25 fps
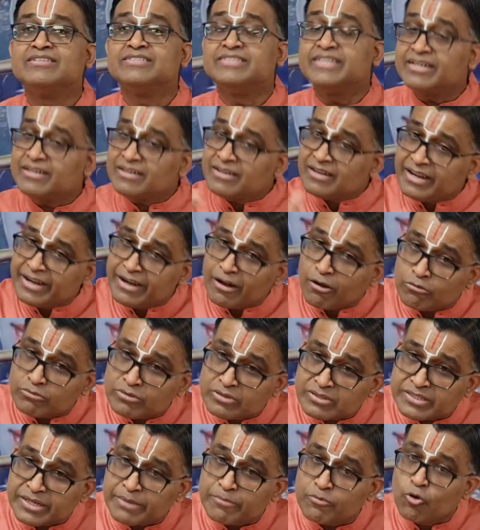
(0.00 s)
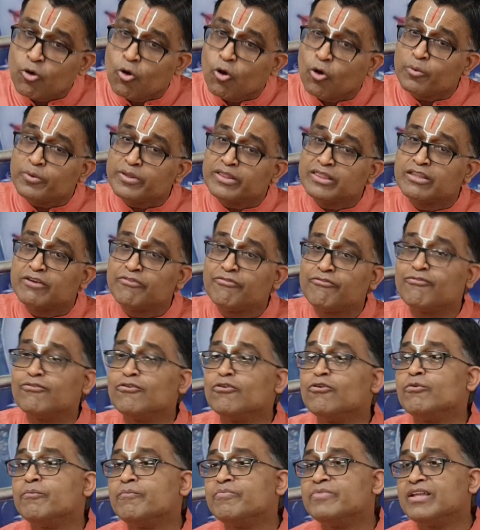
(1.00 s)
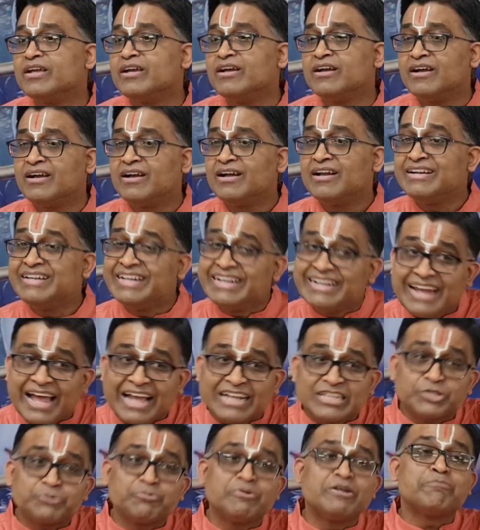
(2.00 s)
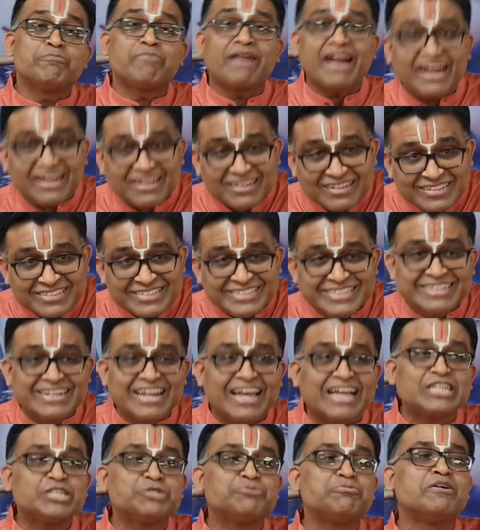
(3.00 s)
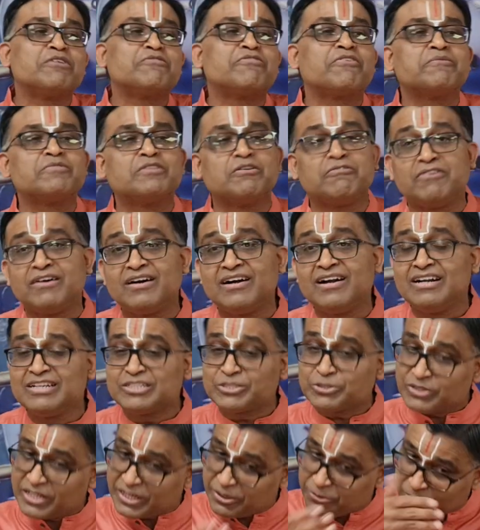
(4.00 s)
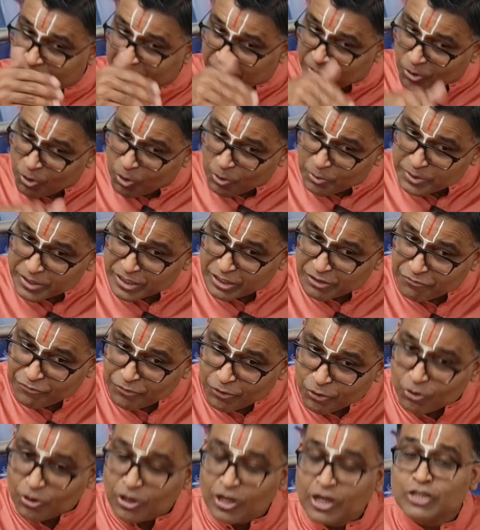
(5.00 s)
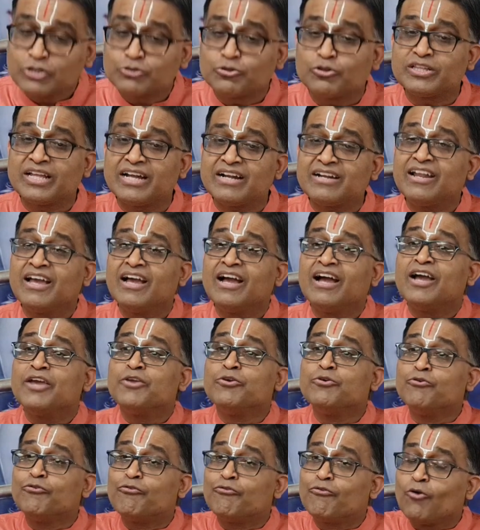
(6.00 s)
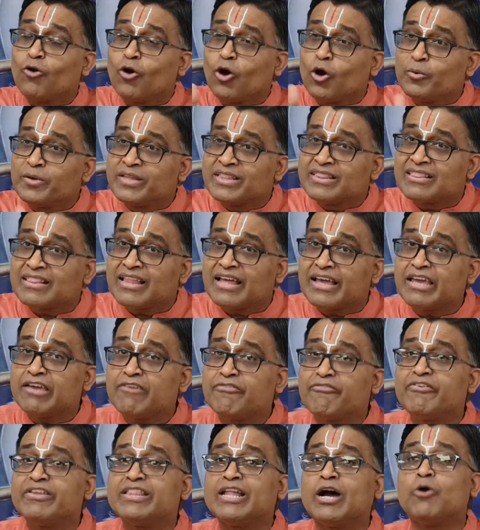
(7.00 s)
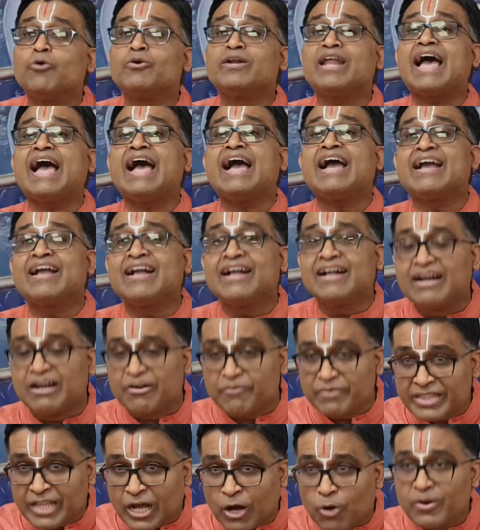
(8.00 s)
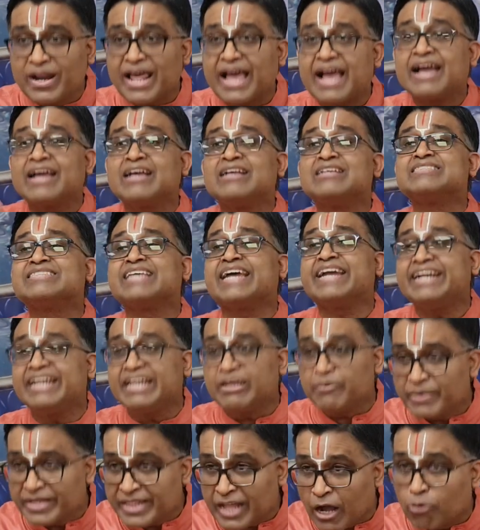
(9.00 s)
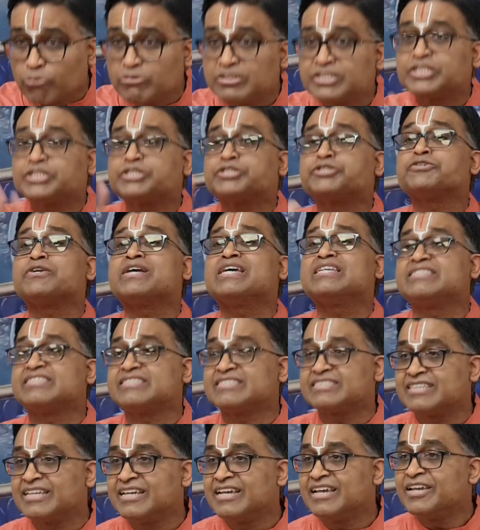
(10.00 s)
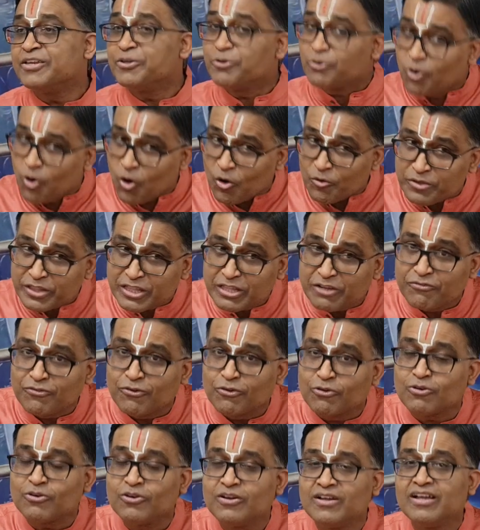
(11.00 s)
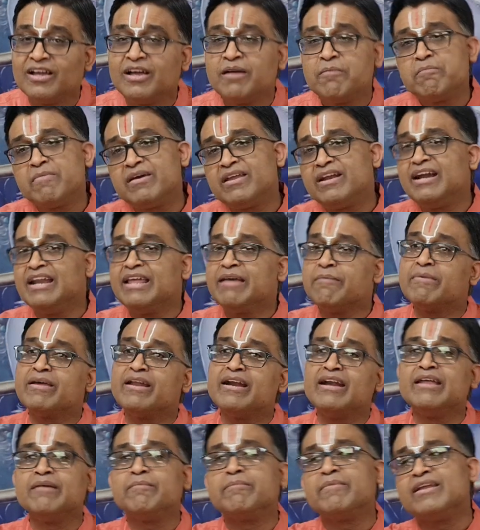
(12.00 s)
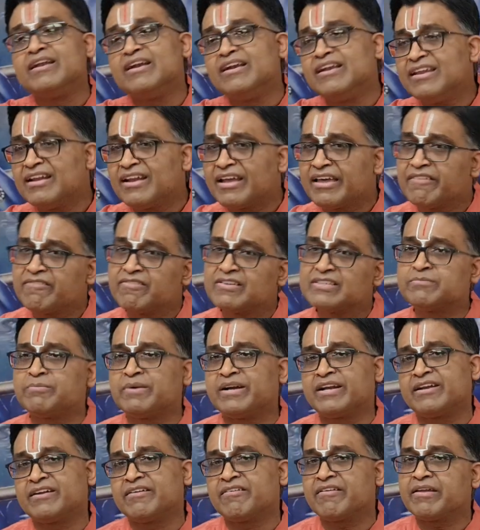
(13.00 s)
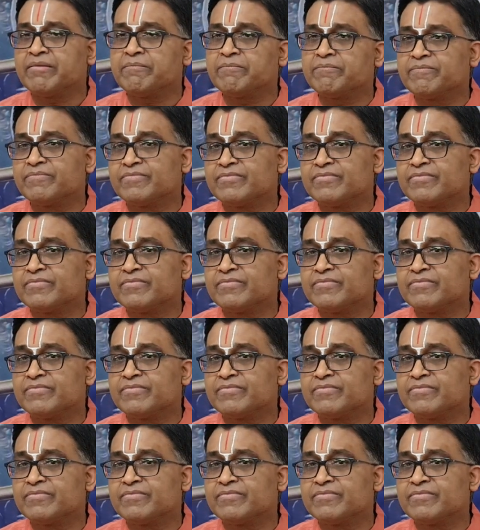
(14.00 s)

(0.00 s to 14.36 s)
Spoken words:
Gently down the stream. Go with the flow. Detachment. Practice detachment from the world so that you can go with the flow. So that you flow with life without anger, without anxiety, without stress. You go with the flow. Merrily, merrily, merrily, life is but a dream.